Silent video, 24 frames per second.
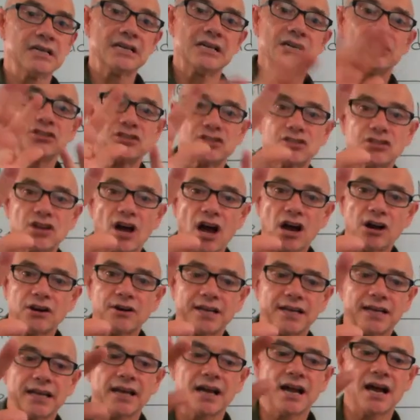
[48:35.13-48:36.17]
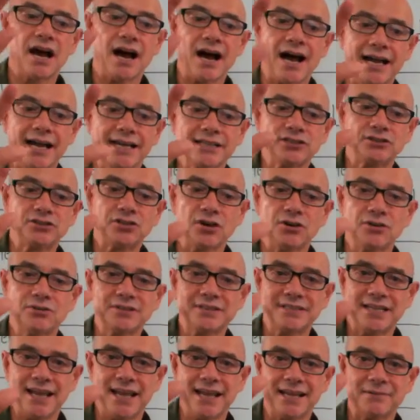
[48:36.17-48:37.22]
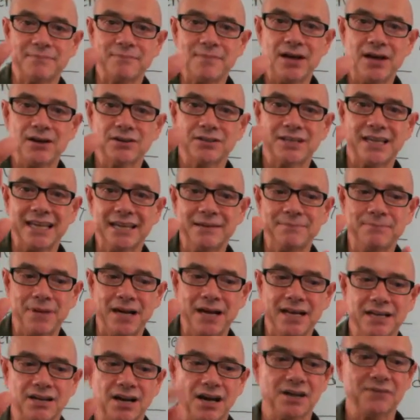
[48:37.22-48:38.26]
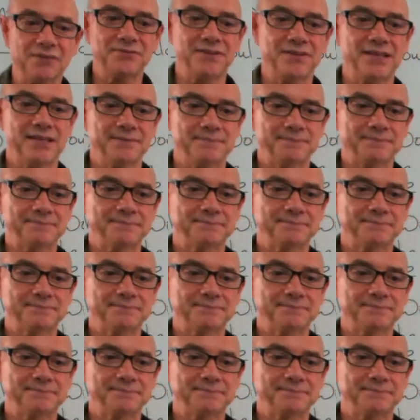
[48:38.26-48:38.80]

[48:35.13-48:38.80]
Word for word: Sorry, I don't take milk in my coffee.